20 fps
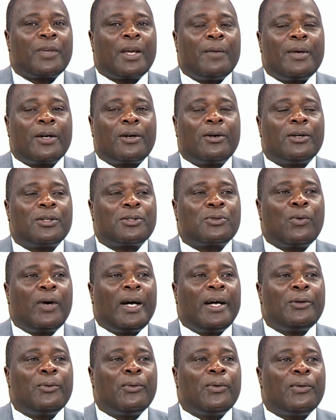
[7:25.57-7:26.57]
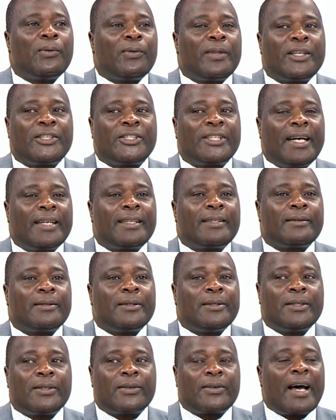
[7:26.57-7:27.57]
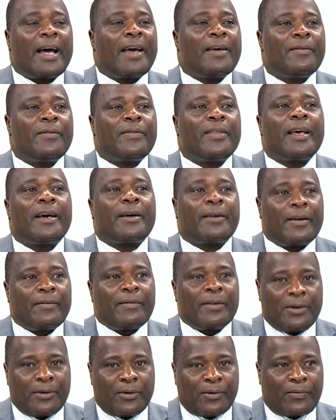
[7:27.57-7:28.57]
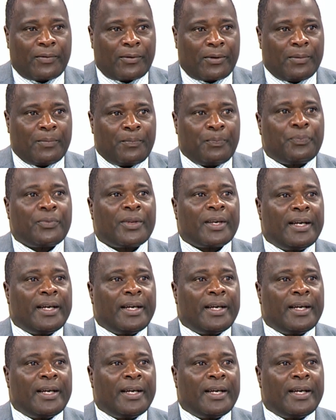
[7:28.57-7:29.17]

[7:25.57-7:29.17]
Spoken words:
Because where do the church derive their revenue from?